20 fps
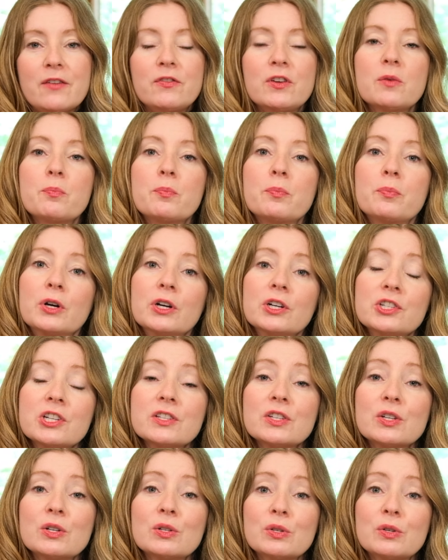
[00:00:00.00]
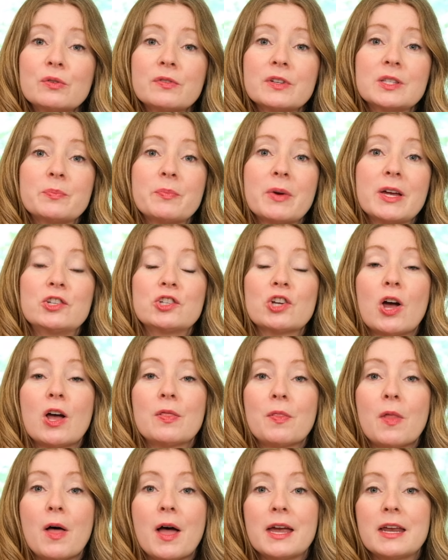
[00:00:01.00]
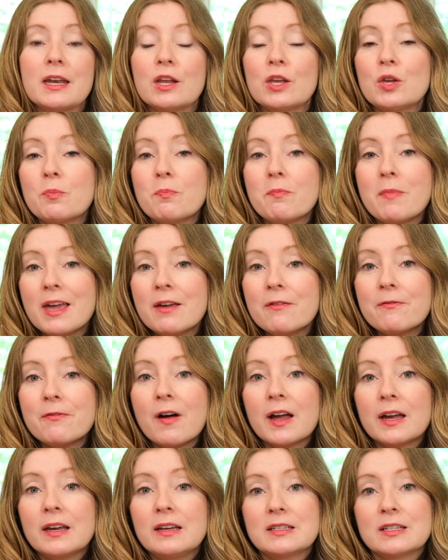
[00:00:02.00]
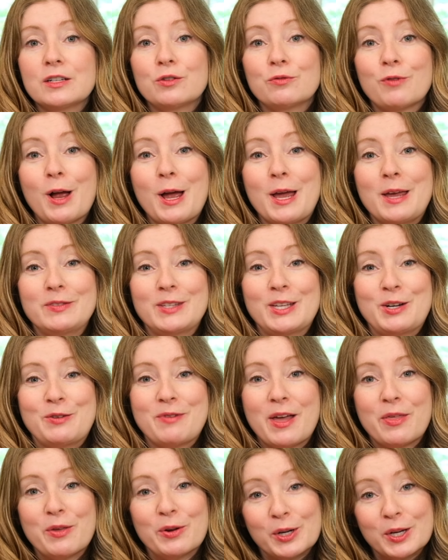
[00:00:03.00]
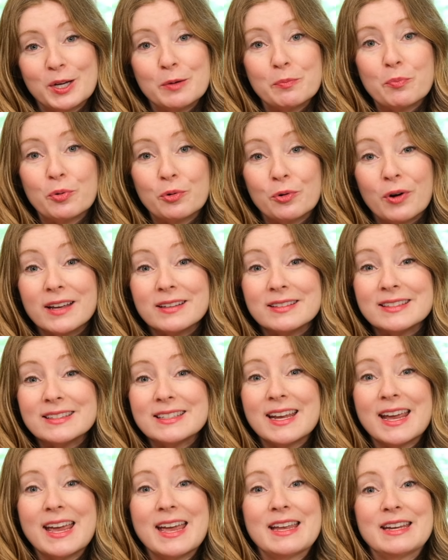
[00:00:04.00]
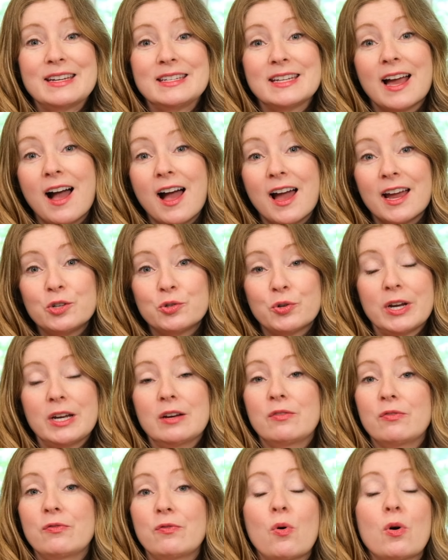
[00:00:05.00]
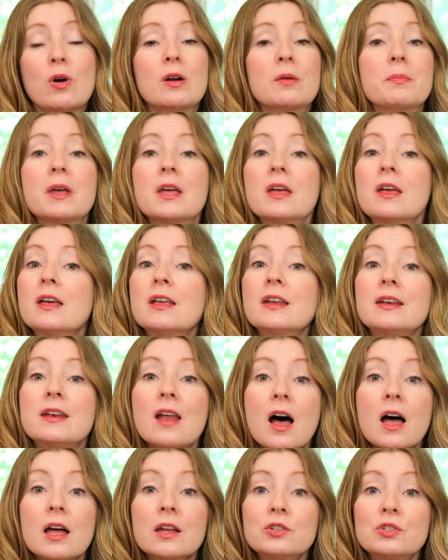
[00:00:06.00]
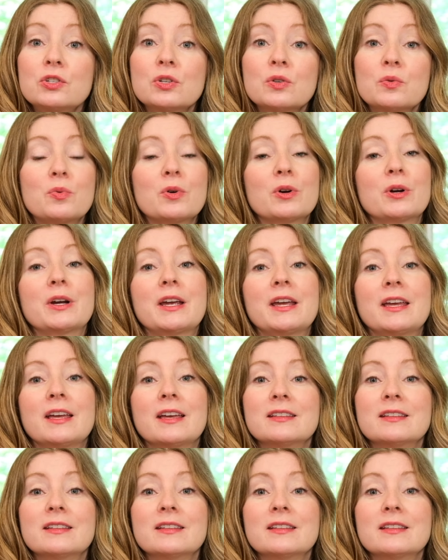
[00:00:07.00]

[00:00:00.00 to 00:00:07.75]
you purchase your loofah sponge online, you may find it arrives in a rather compressed and dehydrated form. Not to worry.